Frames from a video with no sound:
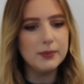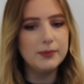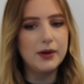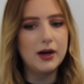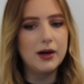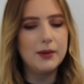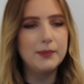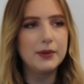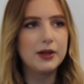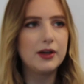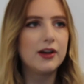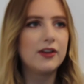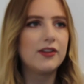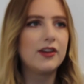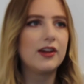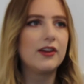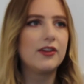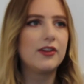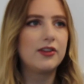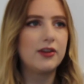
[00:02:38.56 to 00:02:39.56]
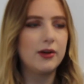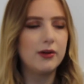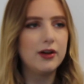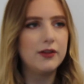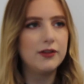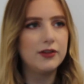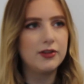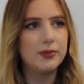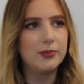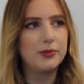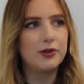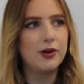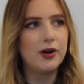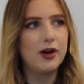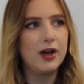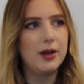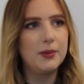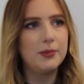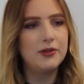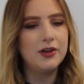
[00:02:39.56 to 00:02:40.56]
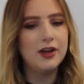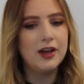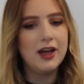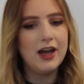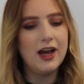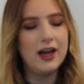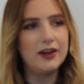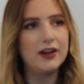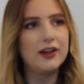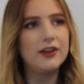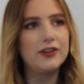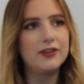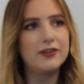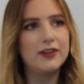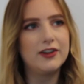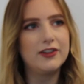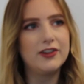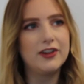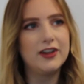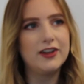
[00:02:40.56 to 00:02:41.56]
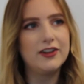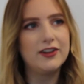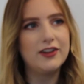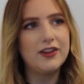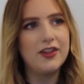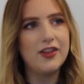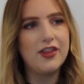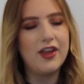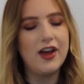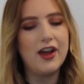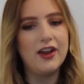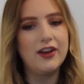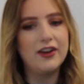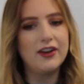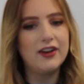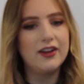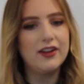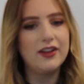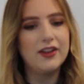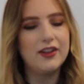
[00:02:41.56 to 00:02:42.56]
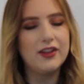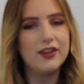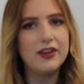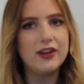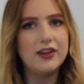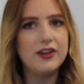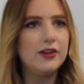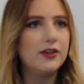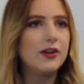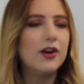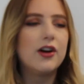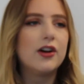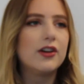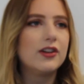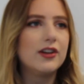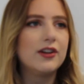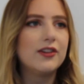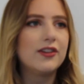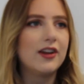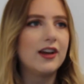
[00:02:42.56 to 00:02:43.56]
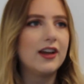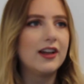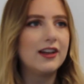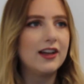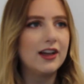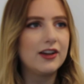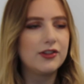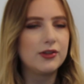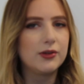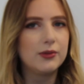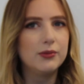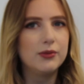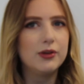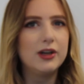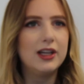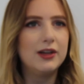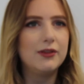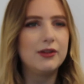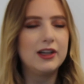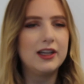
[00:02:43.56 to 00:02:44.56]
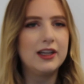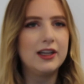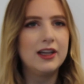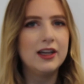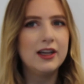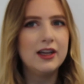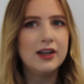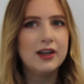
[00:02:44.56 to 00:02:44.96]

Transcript: but because it is so oversubscribed and underfunded, then you can't use it unless you're really, really